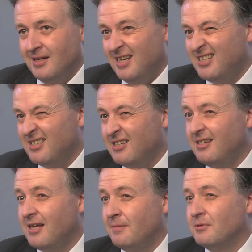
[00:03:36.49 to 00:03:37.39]
is
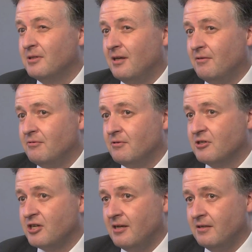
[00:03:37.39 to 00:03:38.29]
indeed able to get through the
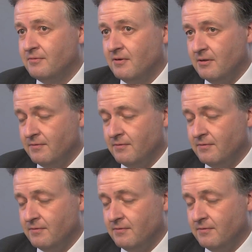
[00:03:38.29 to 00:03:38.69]
shale of,